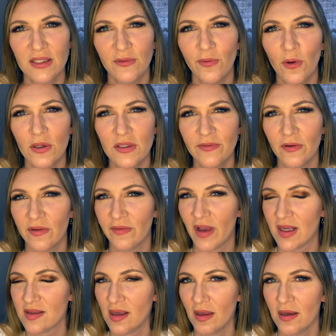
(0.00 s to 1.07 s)
force for the
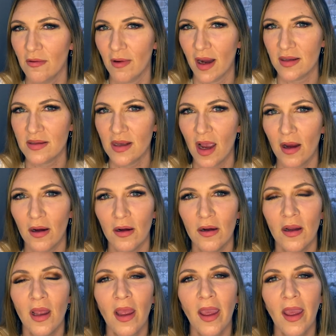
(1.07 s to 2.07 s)
Visalia Ransacker,